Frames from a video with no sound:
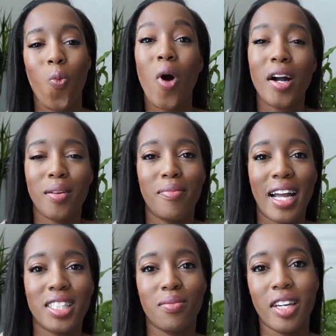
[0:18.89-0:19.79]
Welcome
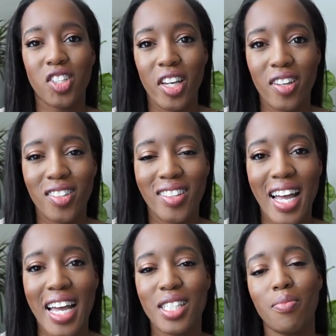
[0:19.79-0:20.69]
back to my channel, you
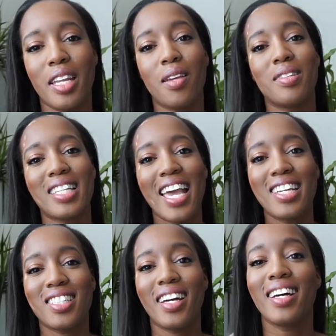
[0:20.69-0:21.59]
guys. My name is
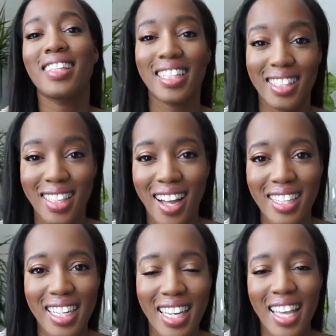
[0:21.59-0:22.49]
Asia, like the
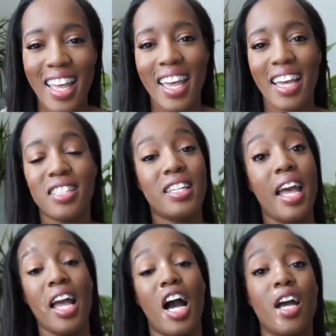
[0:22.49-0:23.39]
continent, and
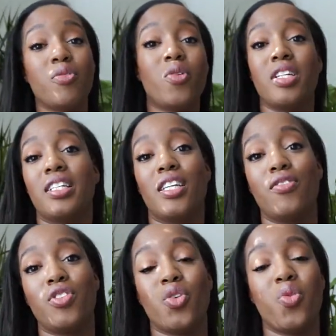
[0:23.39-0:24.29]
today I'm going to
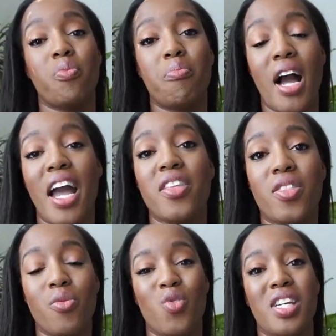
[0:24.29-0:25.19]
give you my
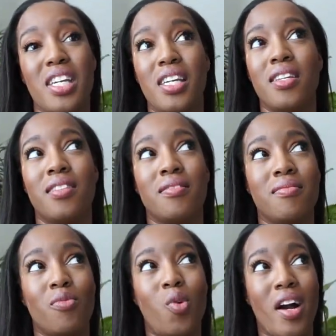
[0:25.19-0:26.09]
3
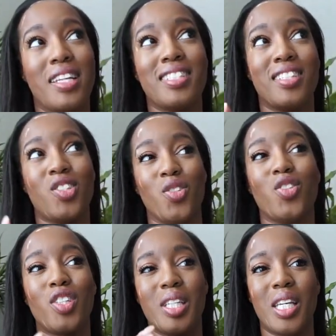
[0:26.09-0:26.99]
wines that you
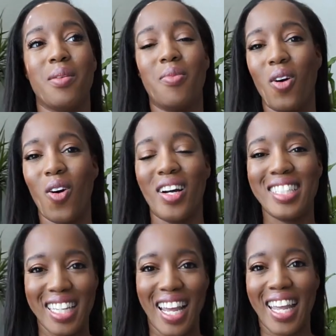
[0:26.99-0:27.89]
should keep
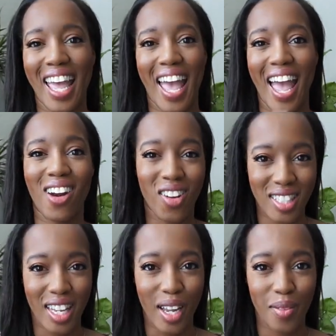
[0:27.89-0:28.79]
on deck at all
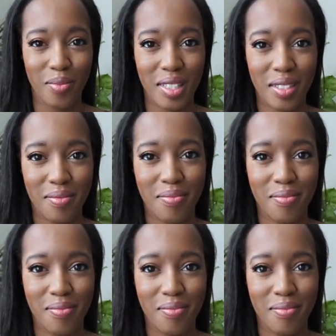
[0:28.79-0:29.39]
times.